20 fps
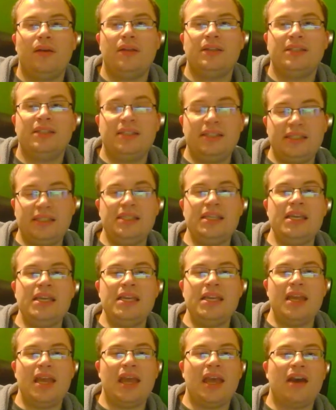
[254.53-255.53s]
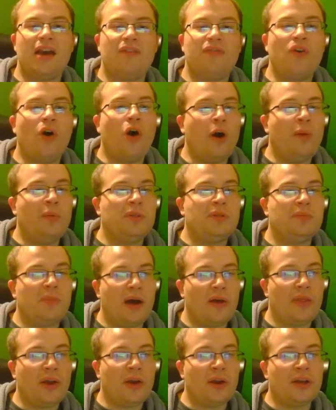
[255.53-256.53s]
see if Hope's
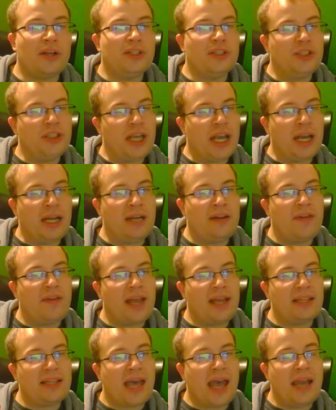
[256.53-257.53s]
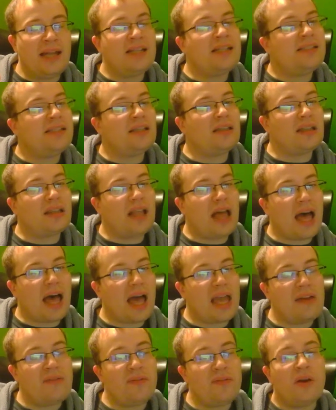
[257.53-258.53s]
mother, Janet Van Dyne, is still
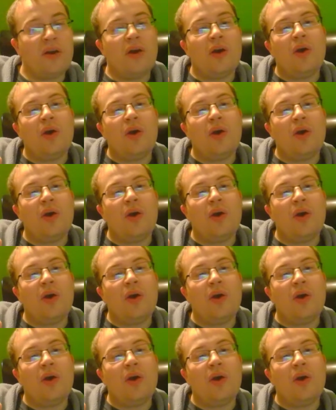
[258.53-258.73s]
alive.